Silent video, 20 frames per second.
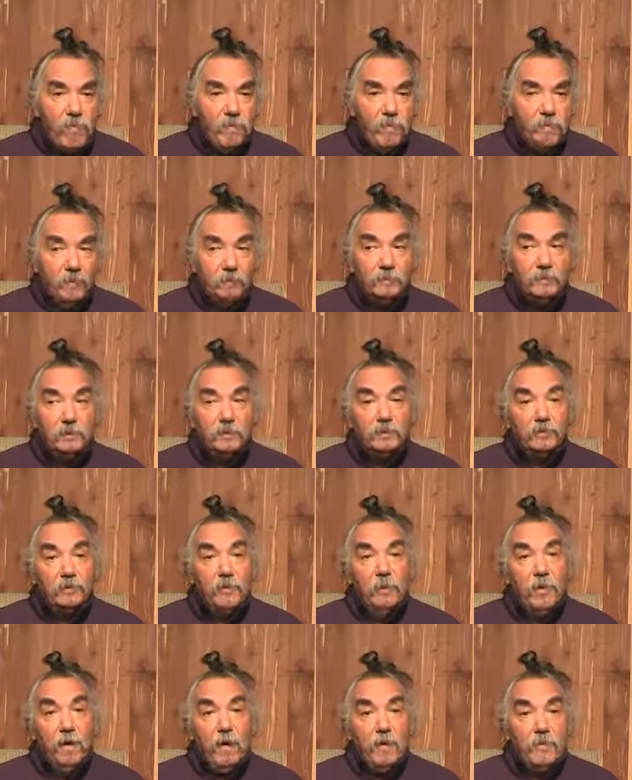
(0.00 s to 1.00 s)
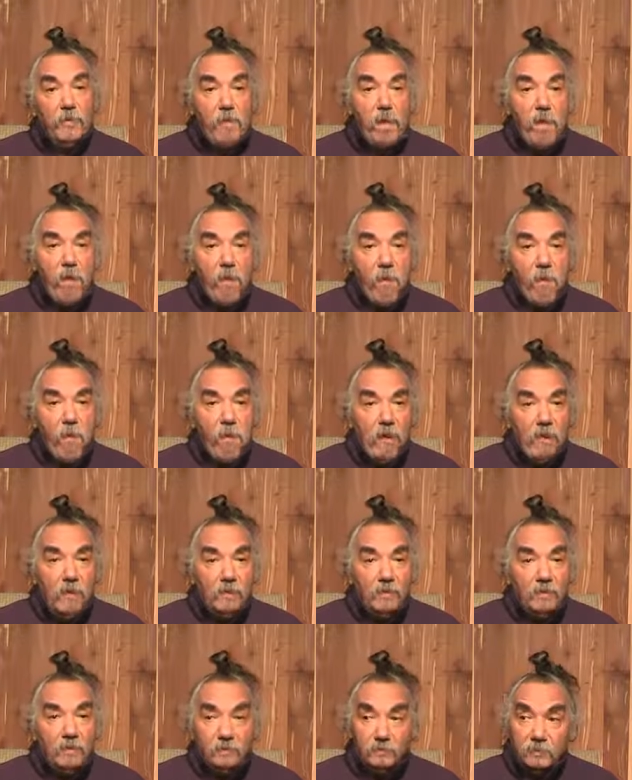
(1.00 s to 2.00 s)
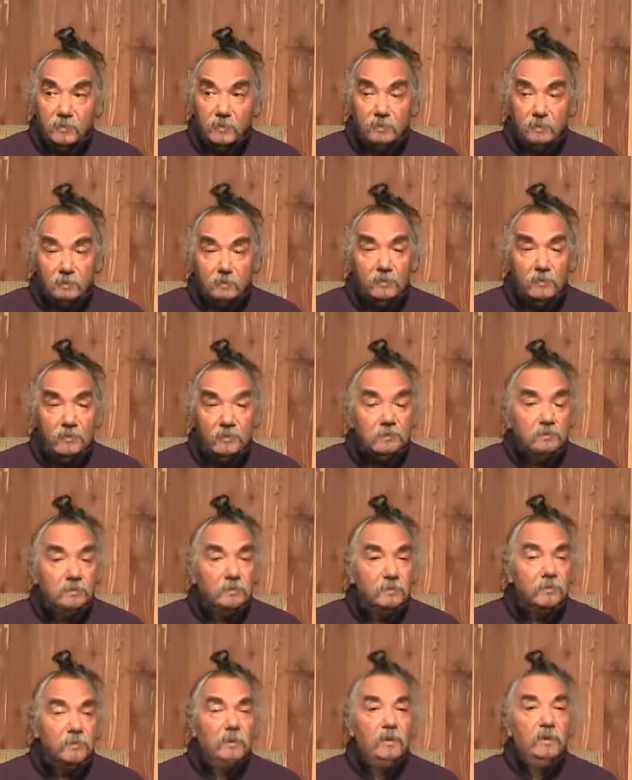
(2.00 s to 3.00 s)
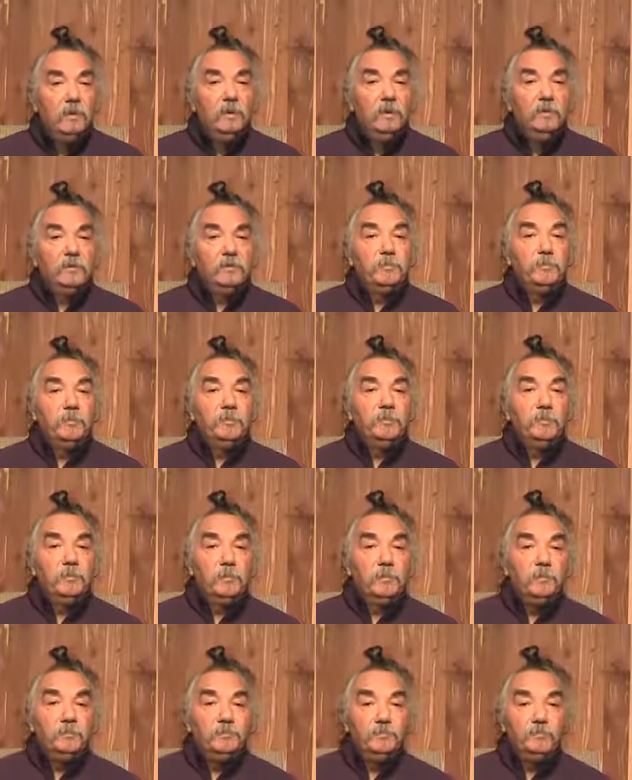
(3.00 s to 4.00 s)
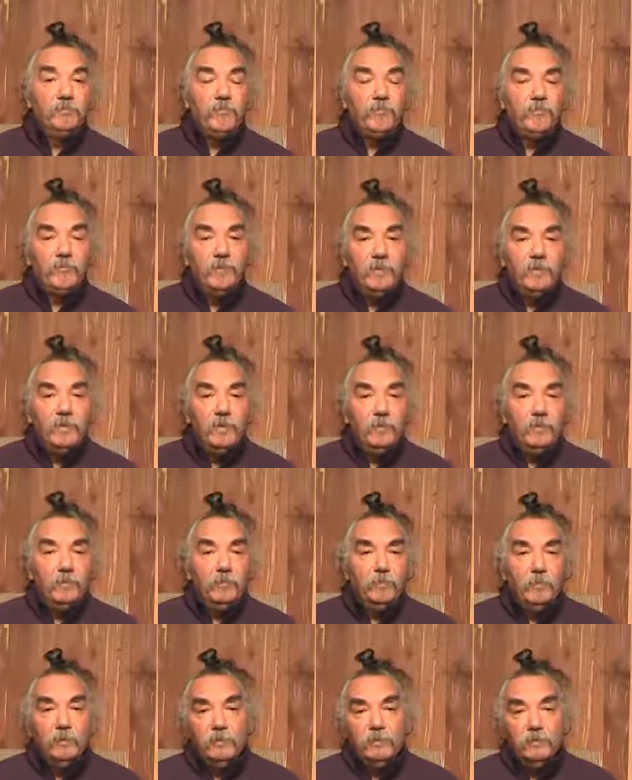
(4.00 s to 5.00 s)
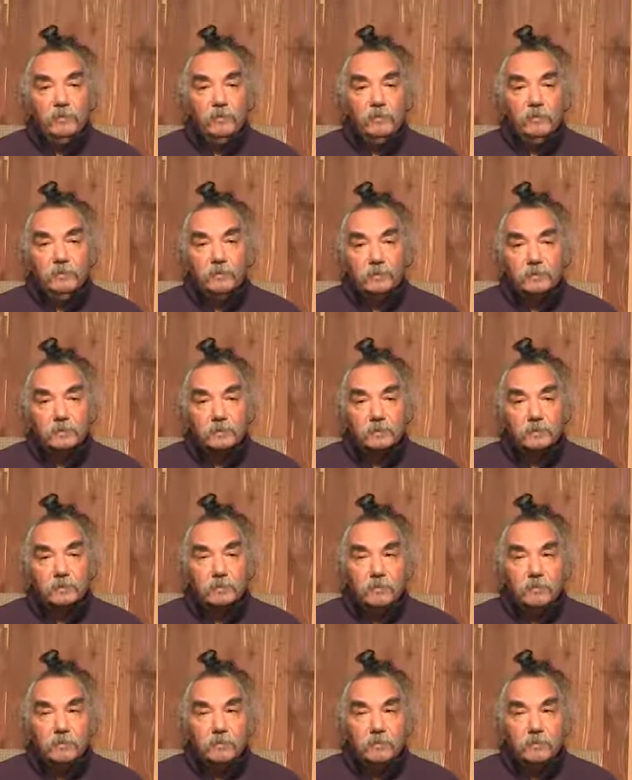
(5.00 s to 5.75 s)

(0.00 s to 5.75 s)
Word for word: Someone says God, some say it's you spiritual center point, the universe.